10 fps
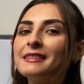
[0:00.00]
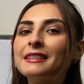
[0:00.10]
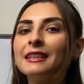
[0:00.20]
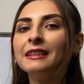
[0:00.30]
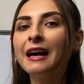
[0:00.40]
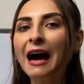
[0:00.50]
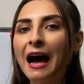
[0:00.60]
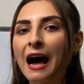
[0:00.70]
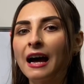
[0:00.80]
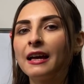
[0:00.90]
in
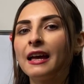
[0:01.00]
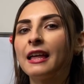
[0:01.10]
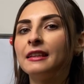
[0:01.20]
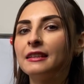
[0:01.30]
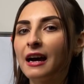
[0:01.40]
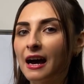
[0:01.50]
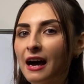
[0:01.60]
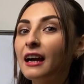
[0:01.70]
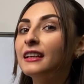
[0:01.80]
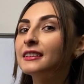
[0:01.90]
a, and
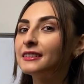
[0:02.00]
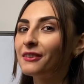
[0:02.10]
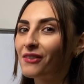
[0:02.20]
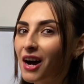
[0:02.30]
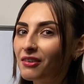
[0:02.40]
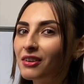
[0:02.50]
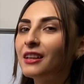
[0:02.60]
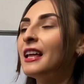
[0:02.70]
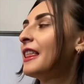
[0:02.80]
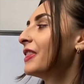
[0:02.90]
a is a vowel.
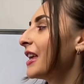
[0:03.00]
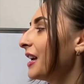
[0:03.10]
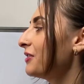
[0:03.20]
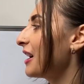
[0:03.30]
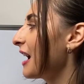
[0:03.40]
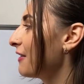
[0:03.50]
Then you have to